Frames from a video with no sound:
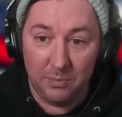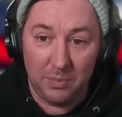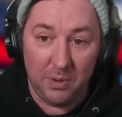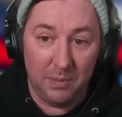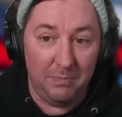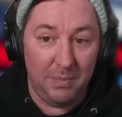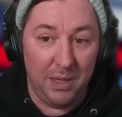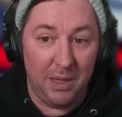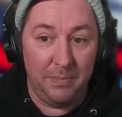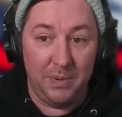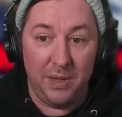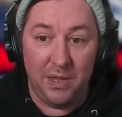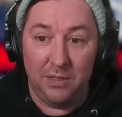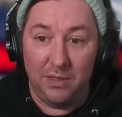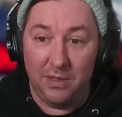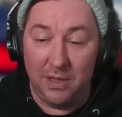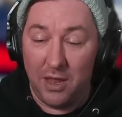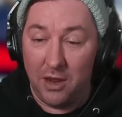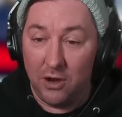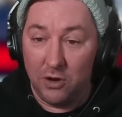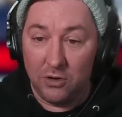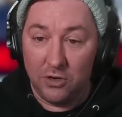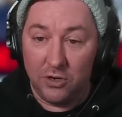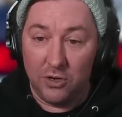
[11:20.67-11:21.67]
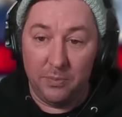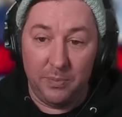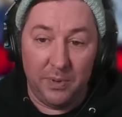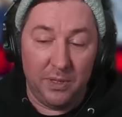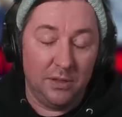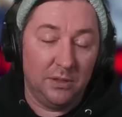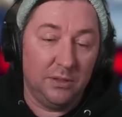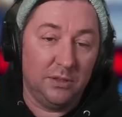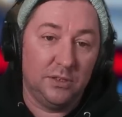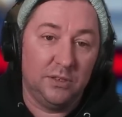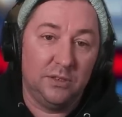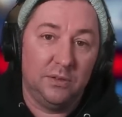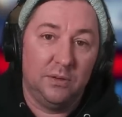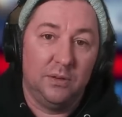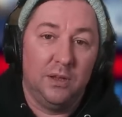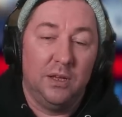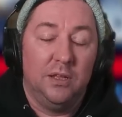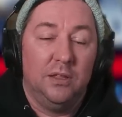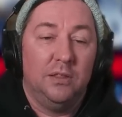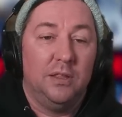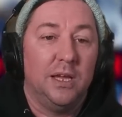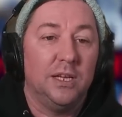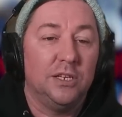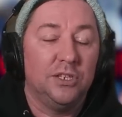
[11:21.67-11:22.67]
but maybe the air turbulence,
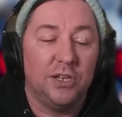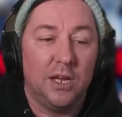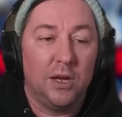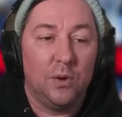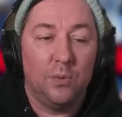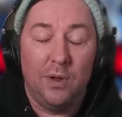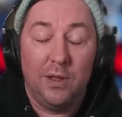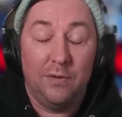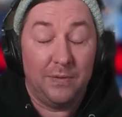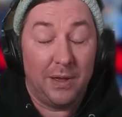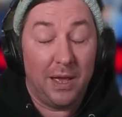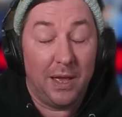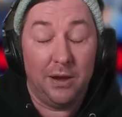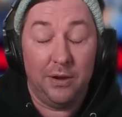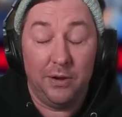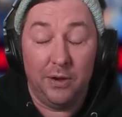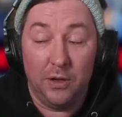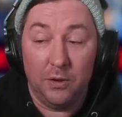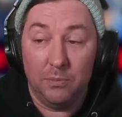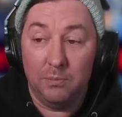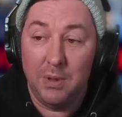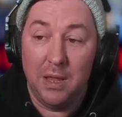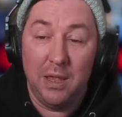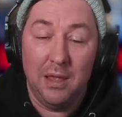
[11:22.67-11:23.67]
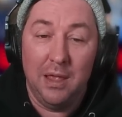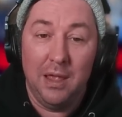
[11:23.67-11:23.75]
uh, that shockwave. I don't know.